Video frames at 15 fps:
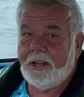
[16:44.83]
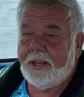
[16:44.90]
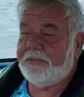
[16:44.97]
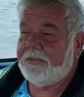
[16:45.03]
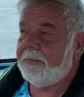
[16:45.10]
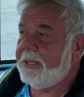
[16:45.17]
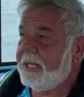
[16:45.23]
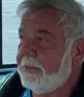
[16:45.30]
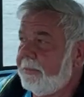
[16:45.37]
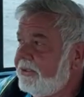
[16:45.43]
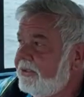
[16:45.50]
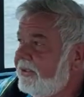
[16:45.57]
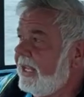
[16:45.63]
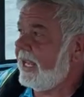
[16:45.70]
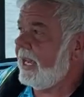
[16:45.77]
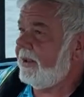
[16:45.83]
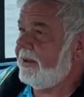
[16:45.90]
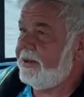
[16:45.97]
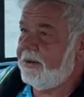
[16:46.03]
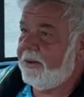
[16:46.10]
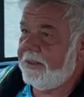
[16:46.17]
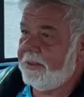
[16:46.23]
it's been
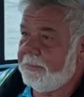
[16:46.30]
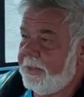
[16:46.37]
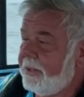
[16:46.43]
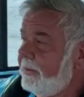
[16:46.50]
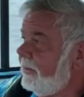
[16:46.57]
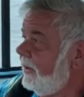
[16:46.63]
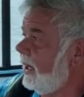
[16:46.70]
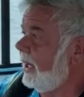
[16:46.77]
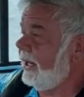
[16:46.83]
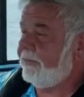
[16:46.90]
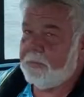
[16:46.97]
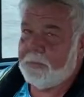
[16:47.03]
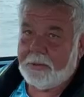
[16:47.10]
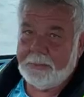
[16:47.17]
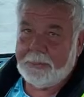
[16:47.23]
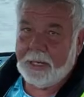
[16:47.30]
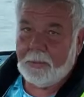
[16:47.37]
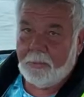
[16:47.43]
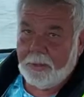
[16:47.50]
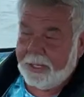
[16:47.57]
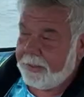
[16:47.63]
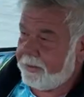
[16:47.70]
comfortable enough to be able to stay out
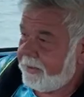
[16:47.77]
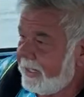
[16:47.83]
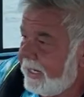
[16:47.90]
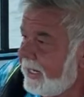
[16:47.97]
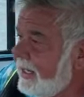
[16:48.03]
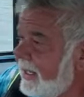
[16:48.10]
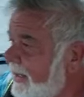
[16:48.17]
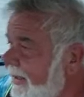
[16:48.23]
here on the boat and not have